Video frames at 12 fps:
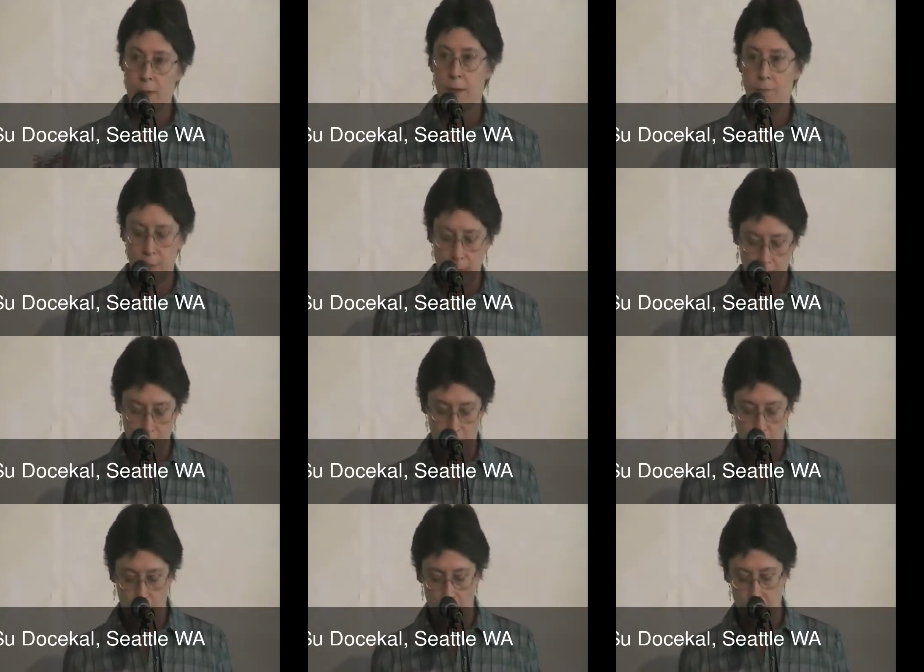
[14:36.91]
progressive
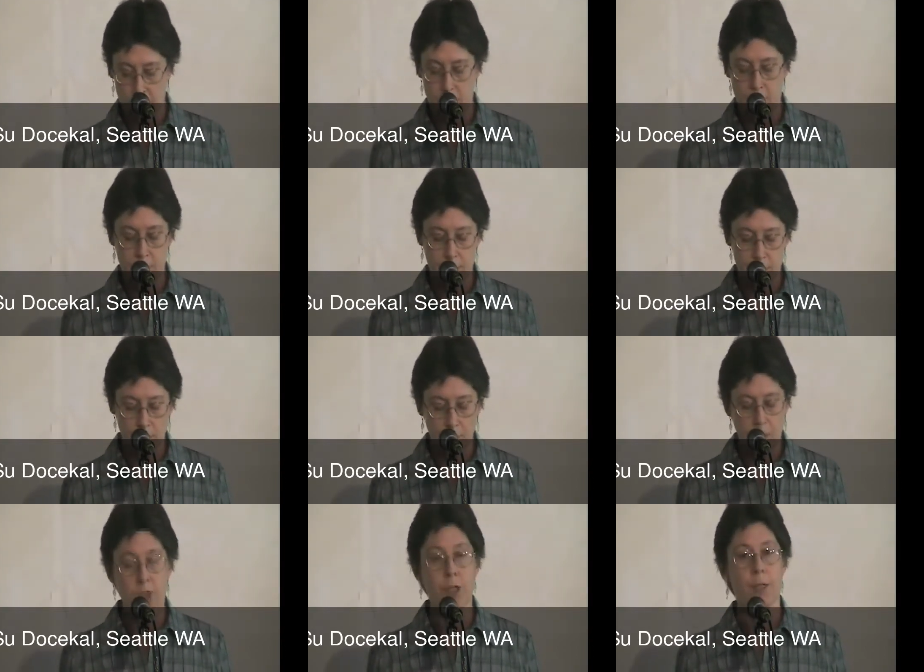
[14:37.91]
Democrats,
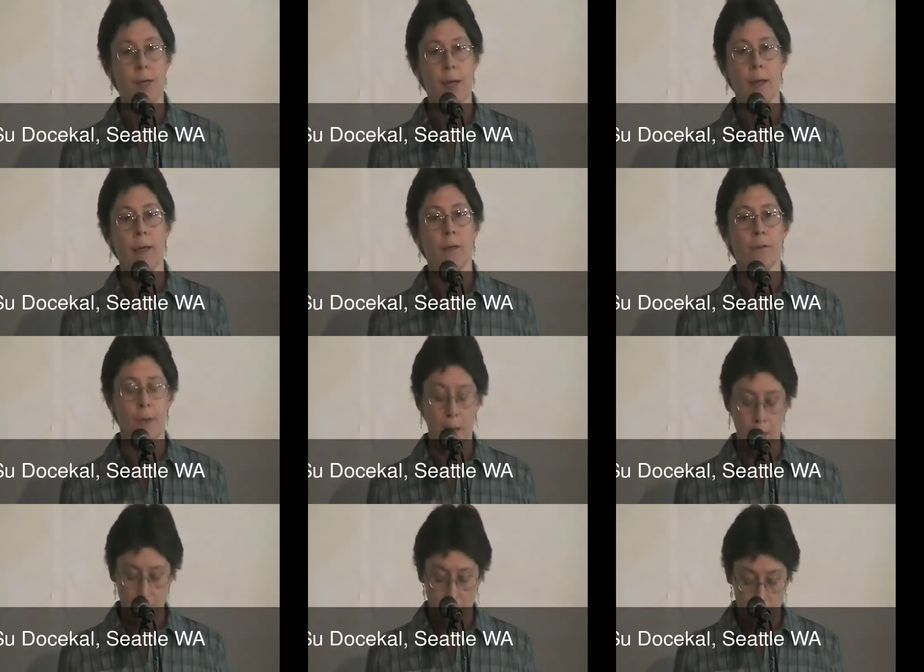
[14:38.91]
a bunch of
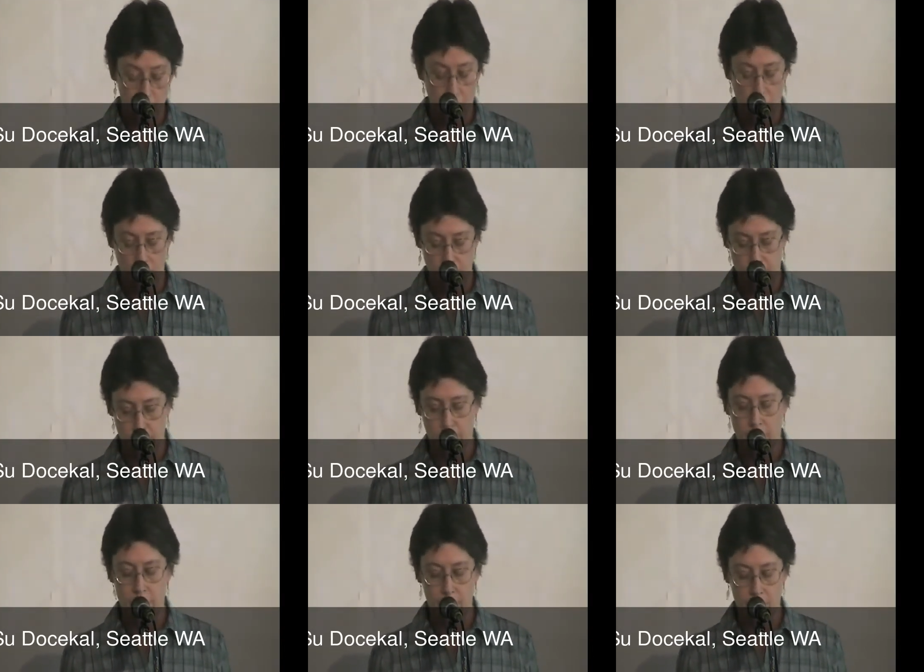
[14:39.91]
techies, and uh,
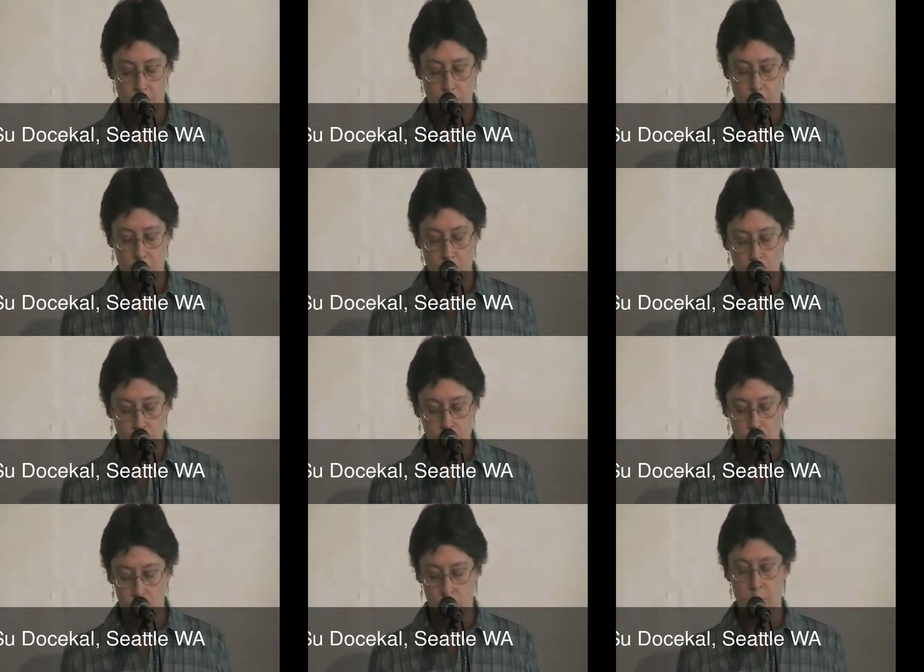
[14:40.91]
the International
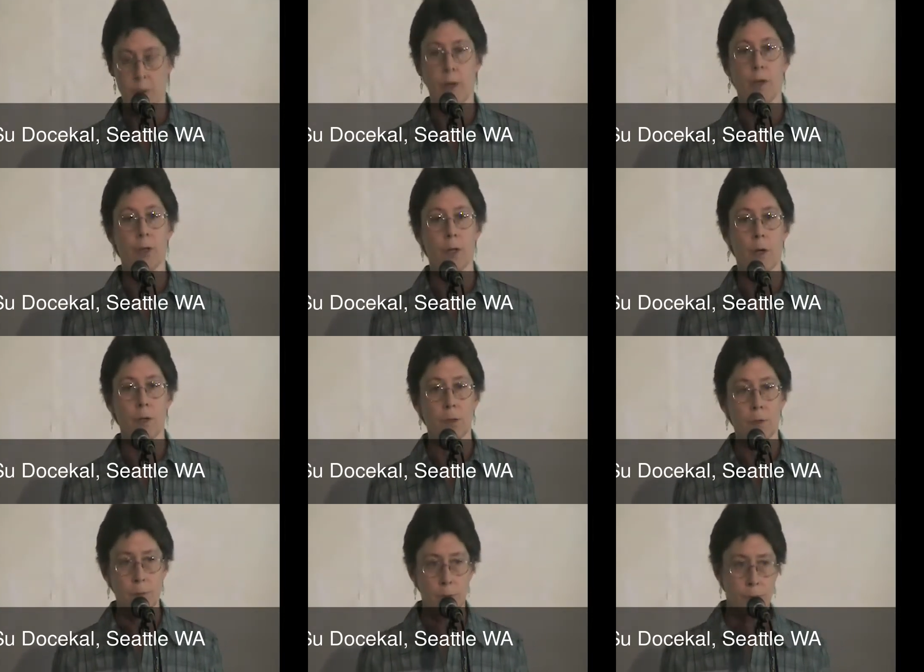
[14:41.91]
Socialist Organization
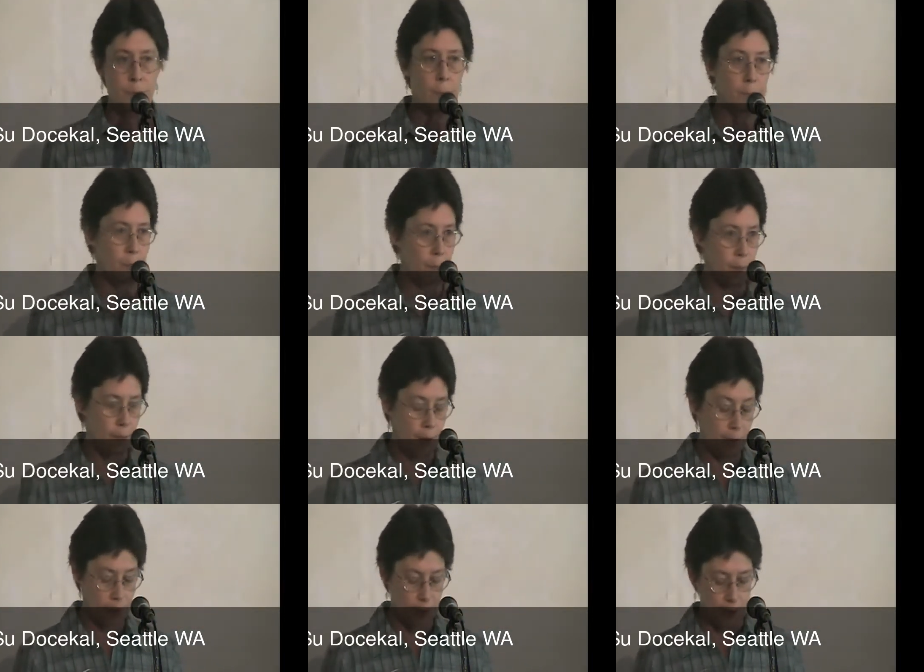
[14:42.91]
all jumped
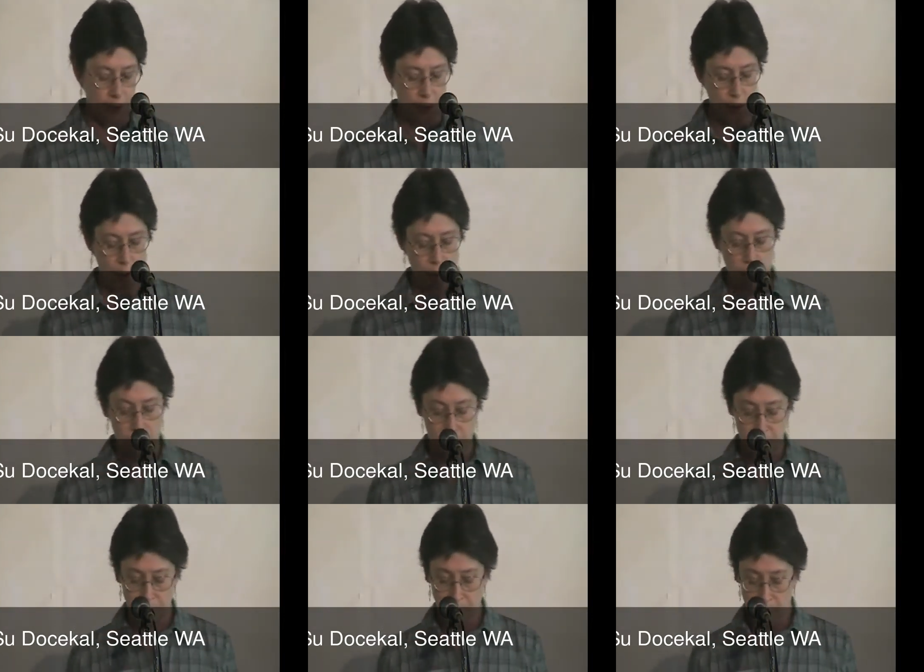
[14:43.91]
in there after it got
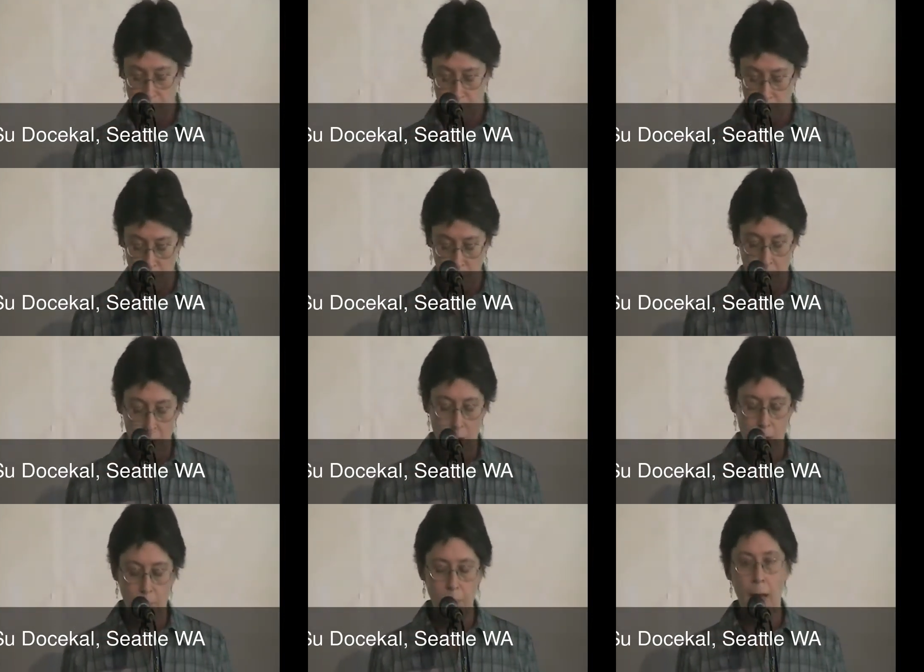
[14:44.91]
started.
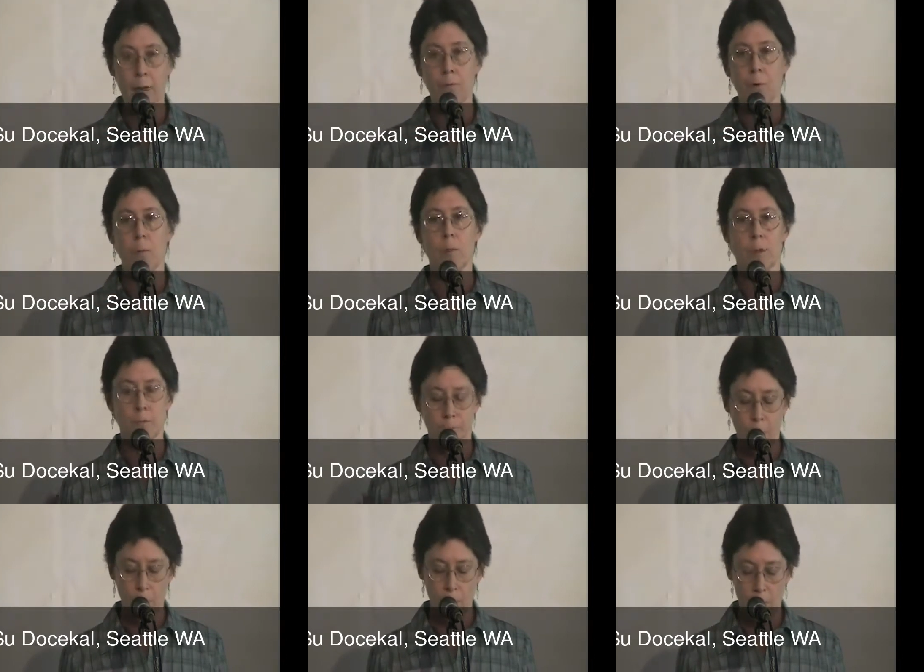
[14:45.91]
The platform
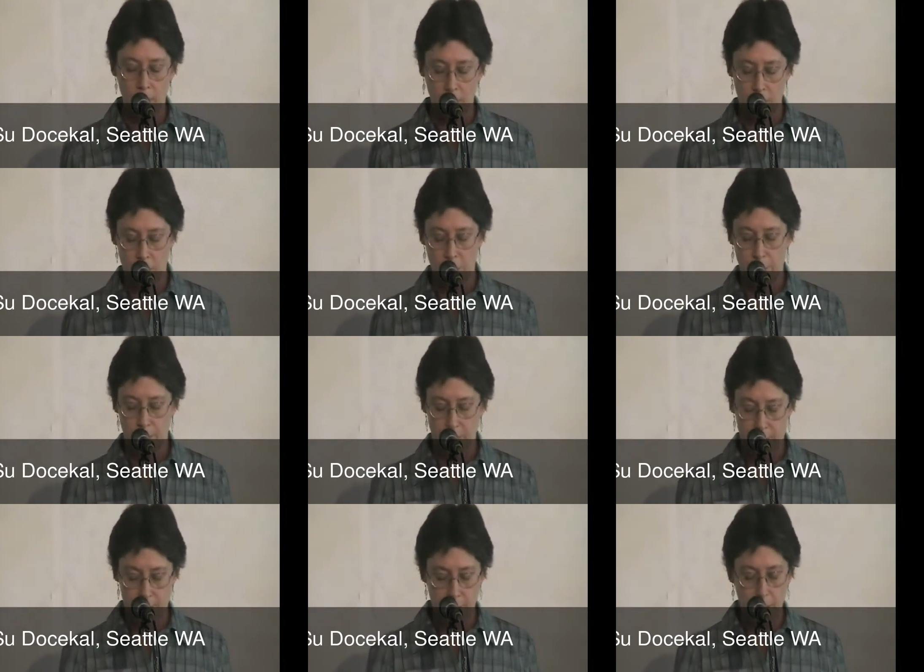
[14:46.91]
is full
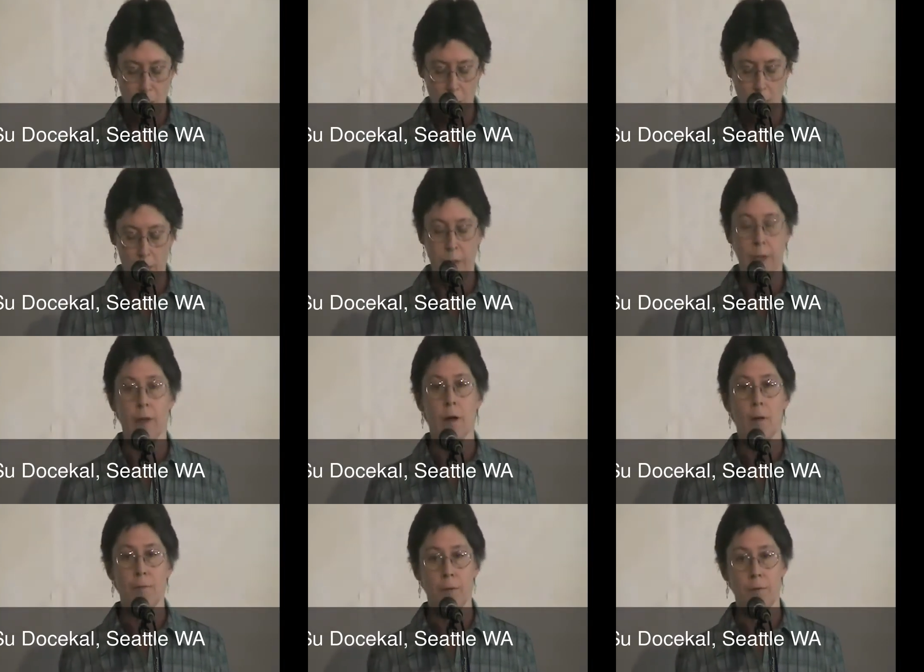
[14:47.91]
LGBT
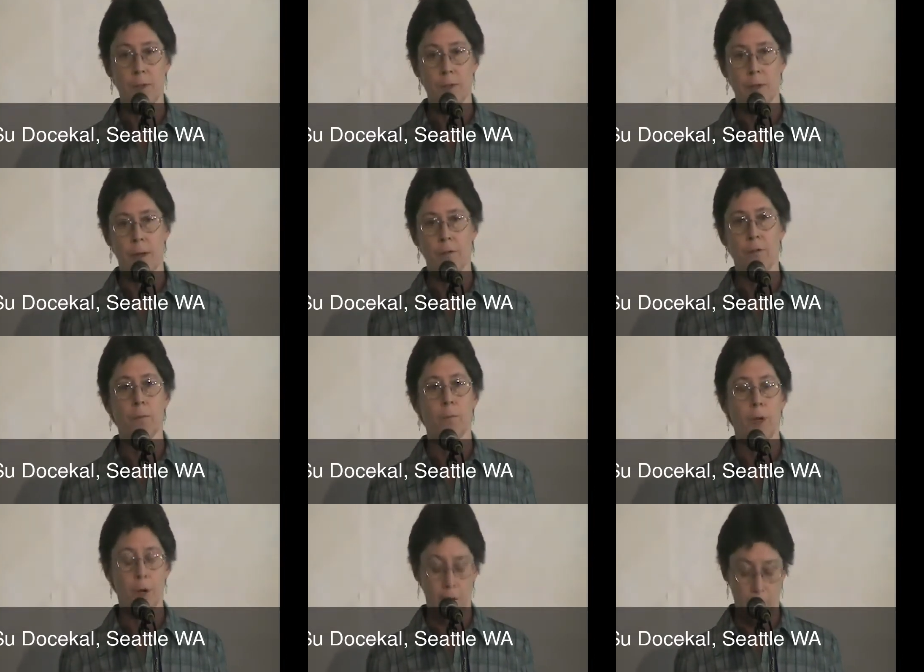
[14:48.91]
equality in all 50
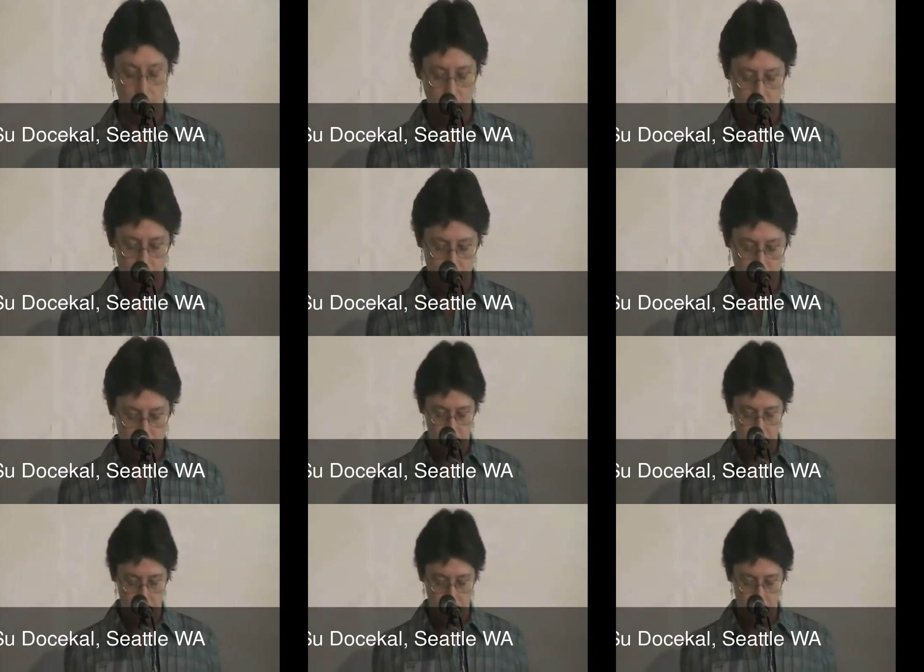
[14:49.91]
states, period.